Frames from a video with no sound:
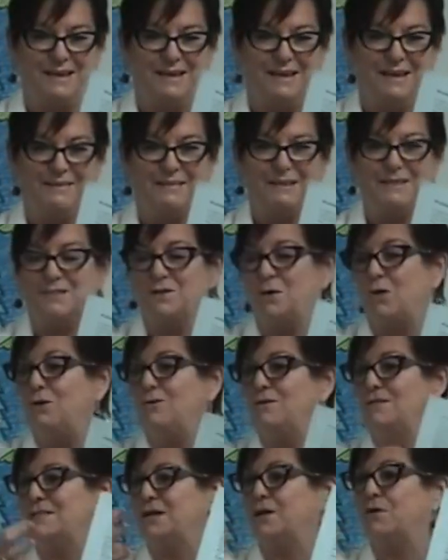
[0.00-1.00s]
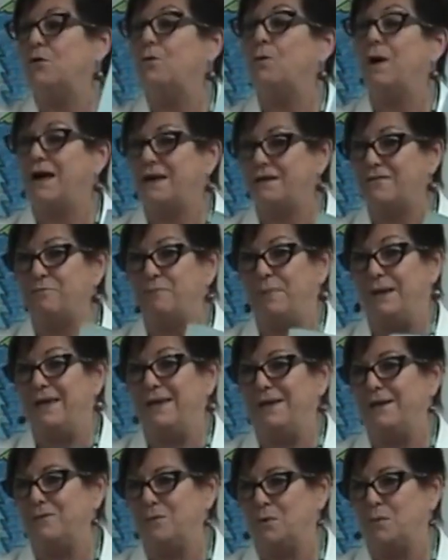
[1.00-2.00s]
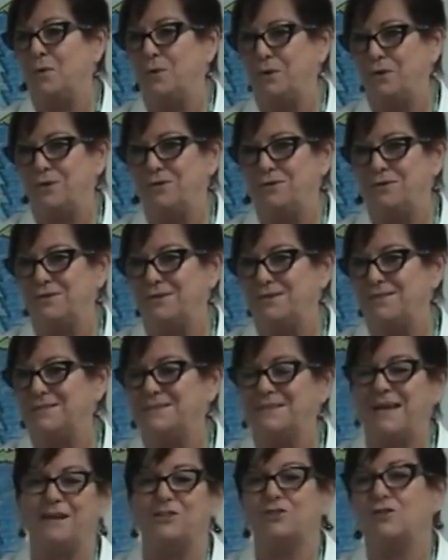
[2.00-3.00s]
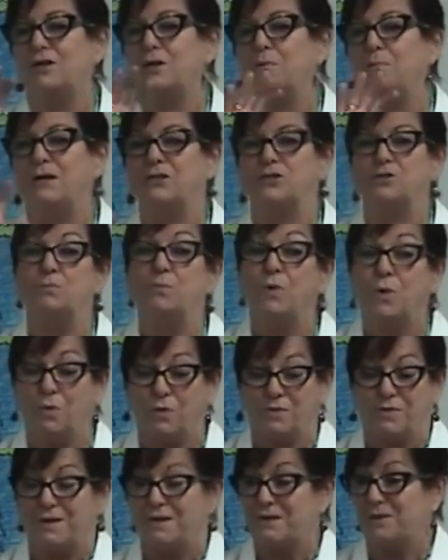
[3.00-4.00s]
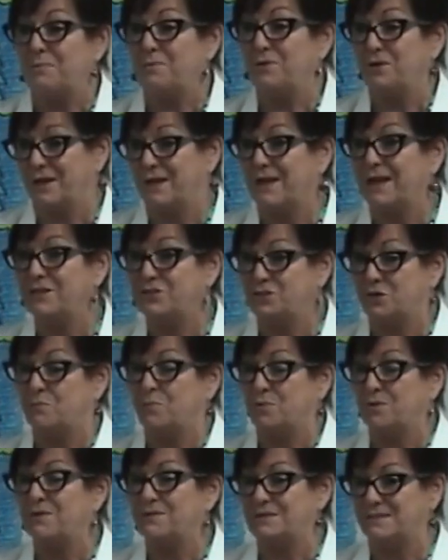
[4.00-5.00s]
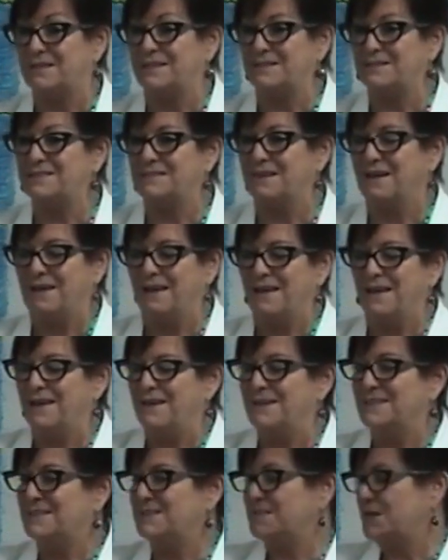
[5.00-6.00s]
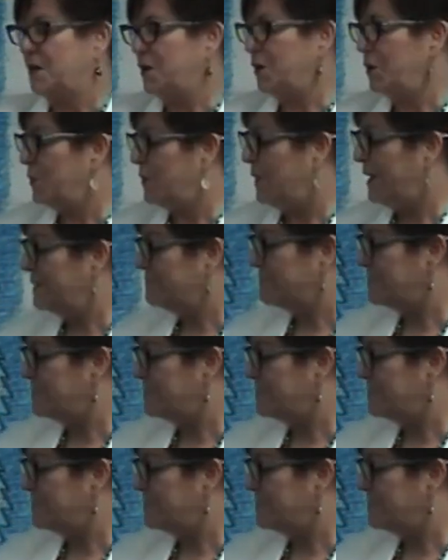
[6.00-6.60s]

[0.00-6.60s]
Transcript: That's also a way of being in the world. It's actually much more than a communication process. so to